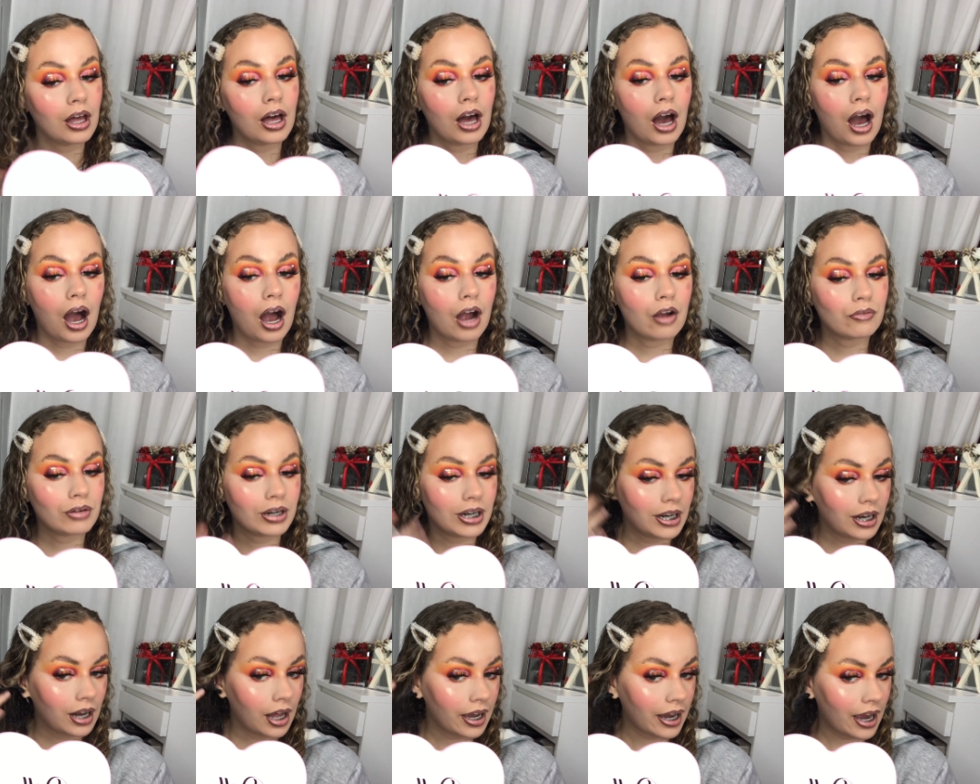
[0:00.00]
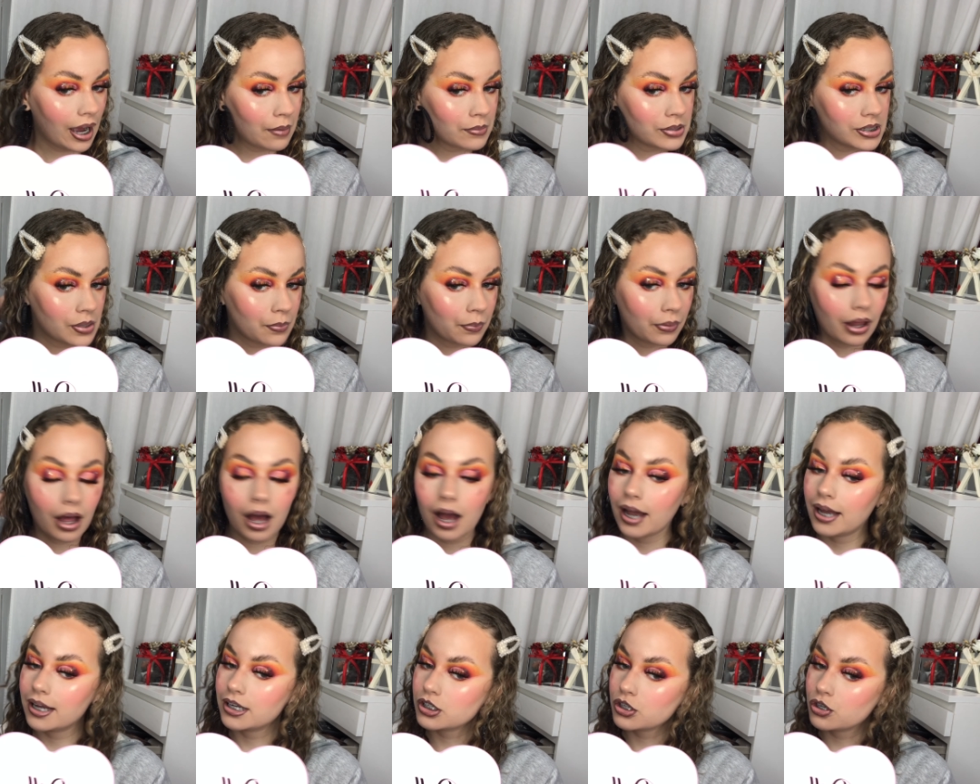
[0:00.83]
I really like how it's
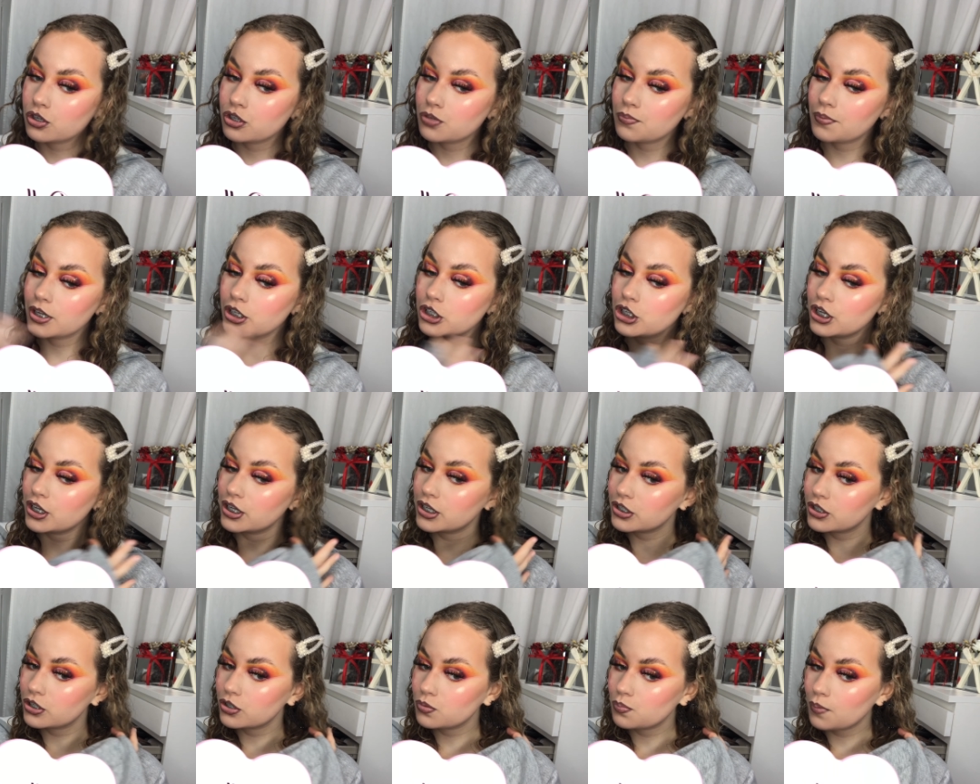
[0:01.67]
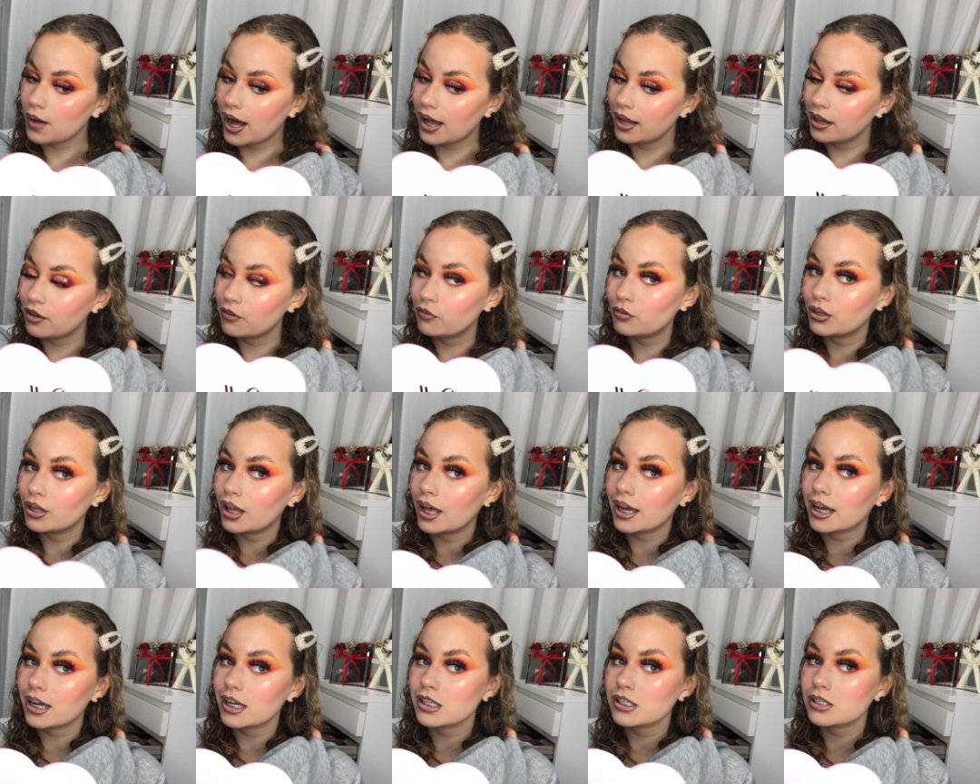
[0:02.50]
applied under my cheeks as well. I feel like
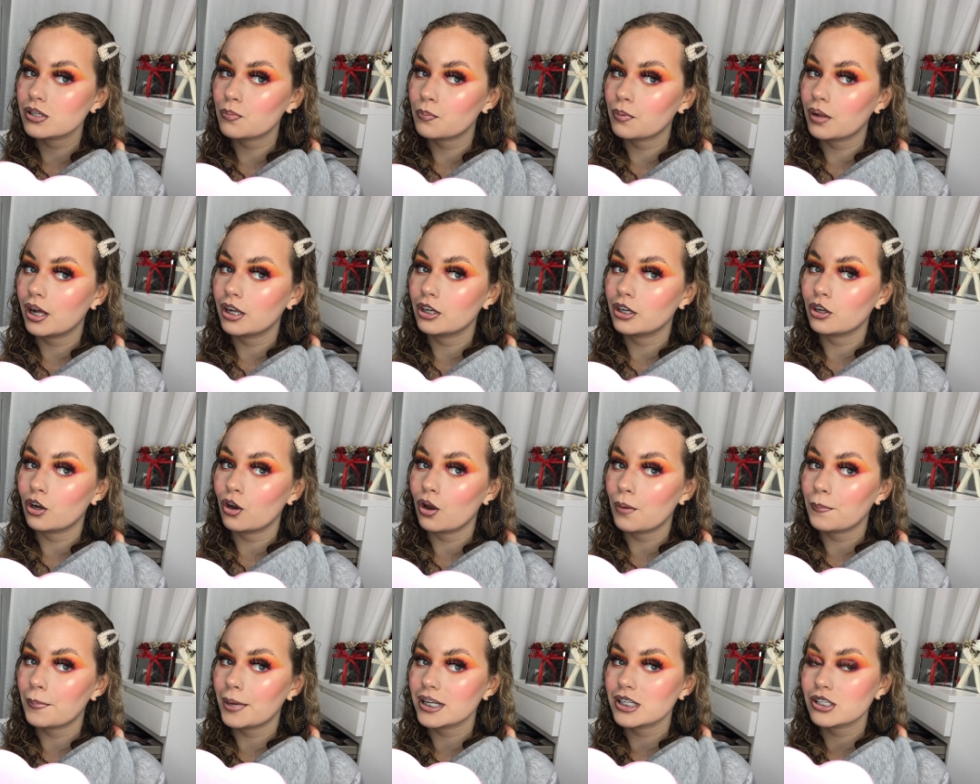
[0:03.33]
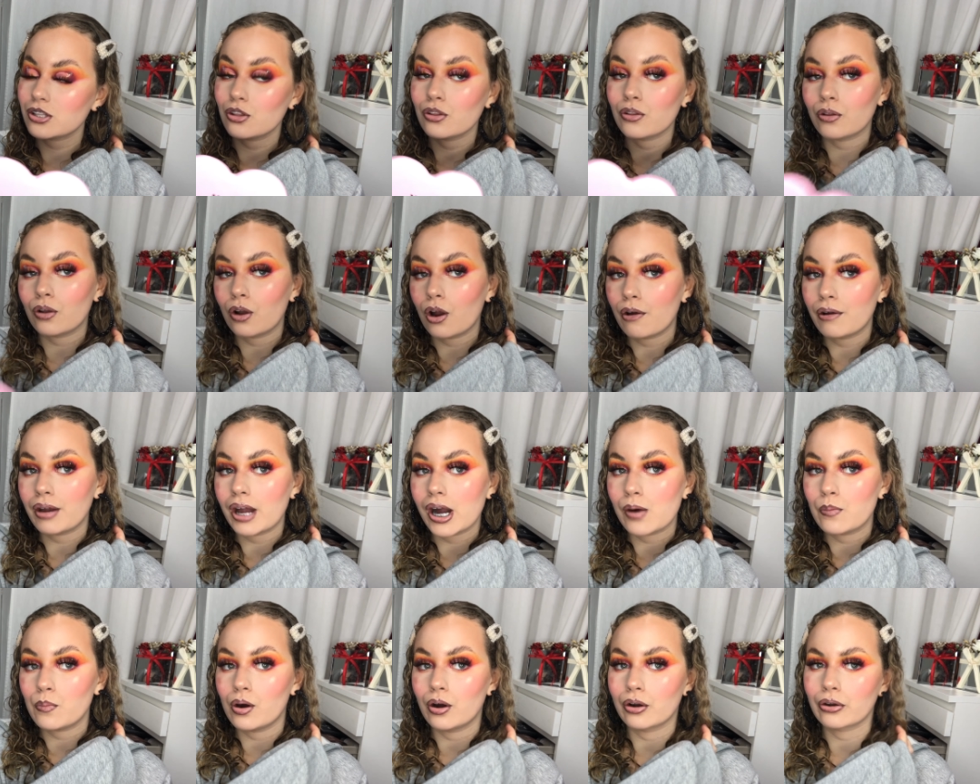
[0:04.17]
it's applied a lot better than the L'Oreal
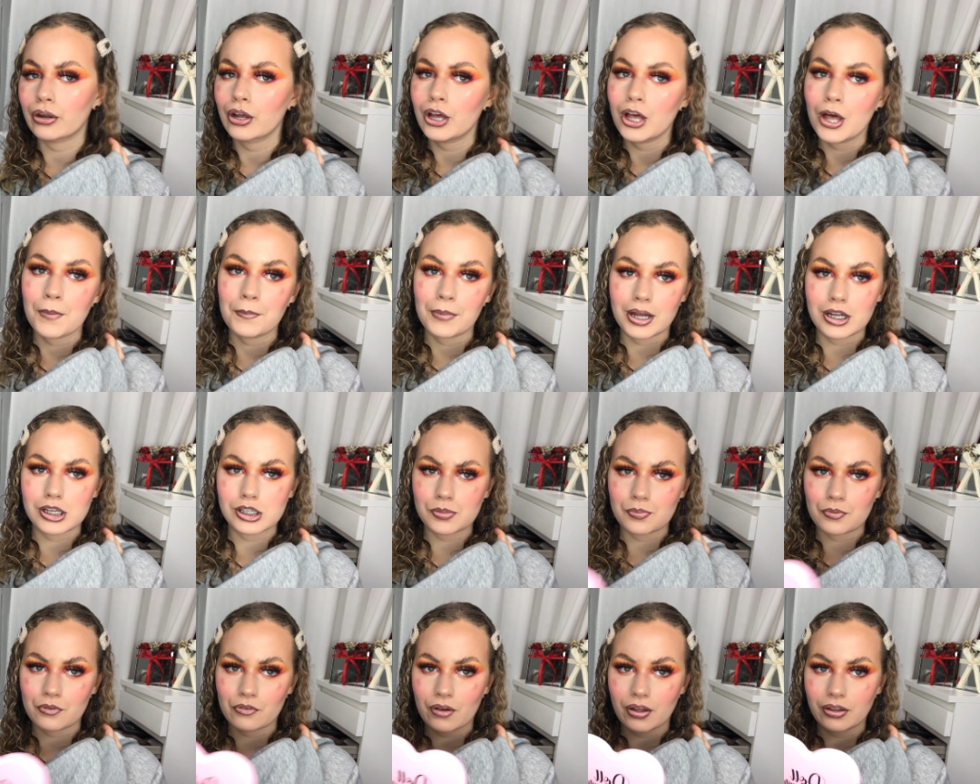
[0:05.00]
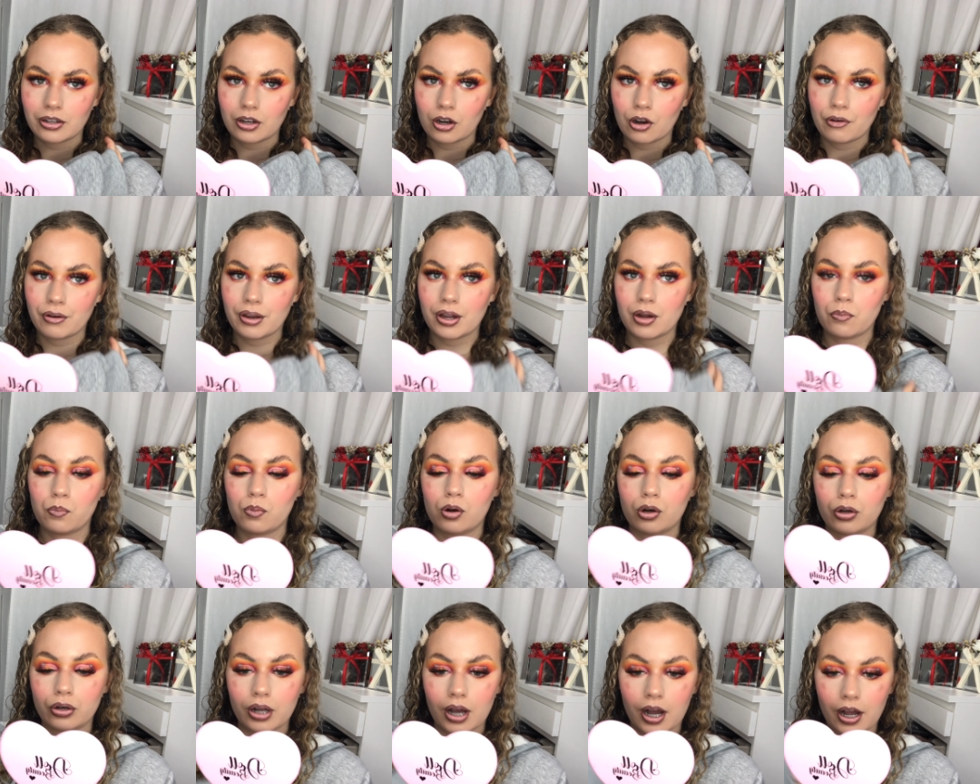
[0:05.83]
one but I do prefer the L'Oreal
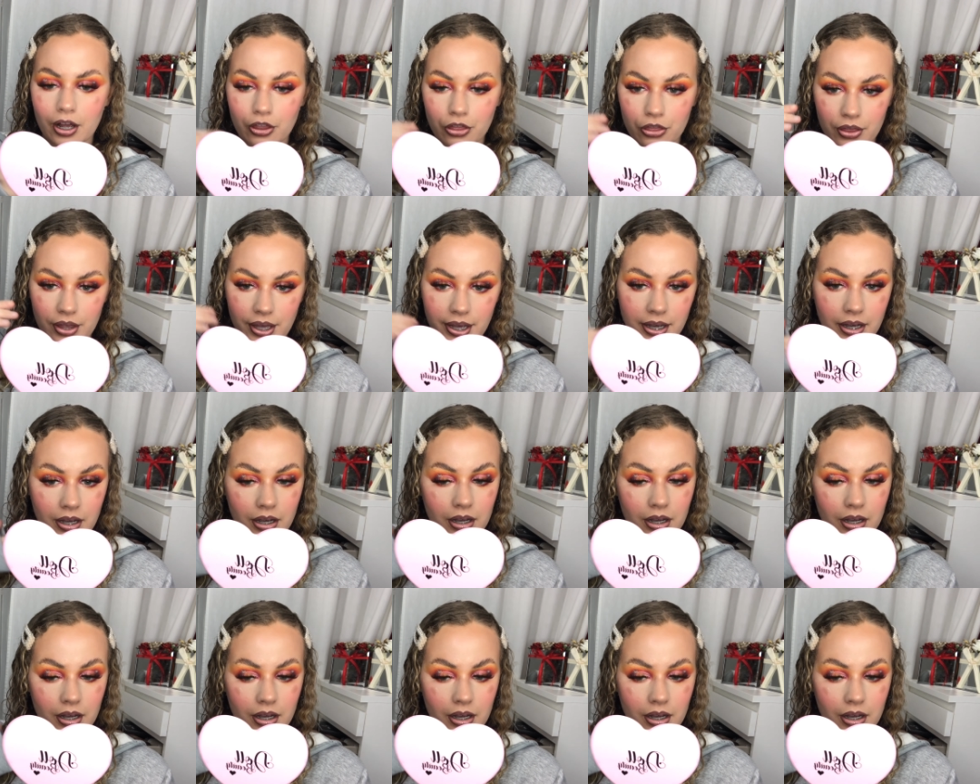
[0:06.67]
one I think